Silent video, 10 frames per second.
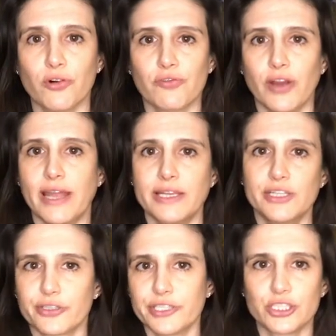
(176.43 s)
for any
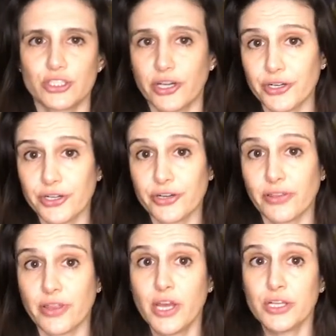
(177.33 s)
creature on
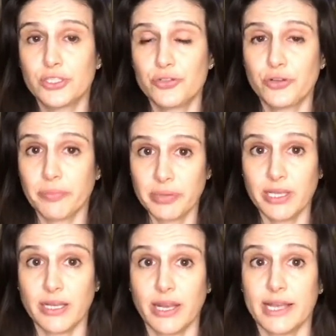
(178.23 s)
Earth to
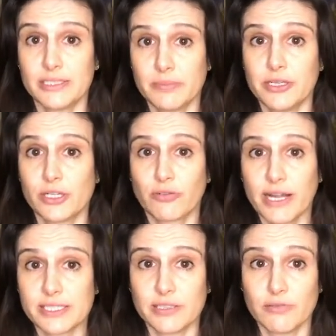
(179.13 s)
compete and to be
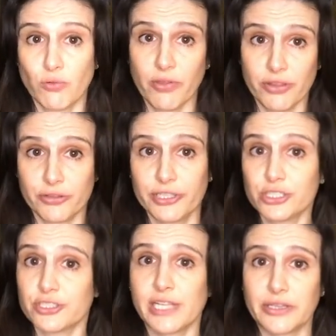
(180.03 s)
aggressive with the
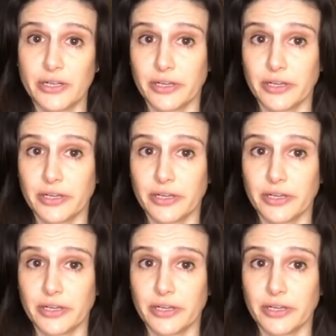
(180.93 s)
creatures that they're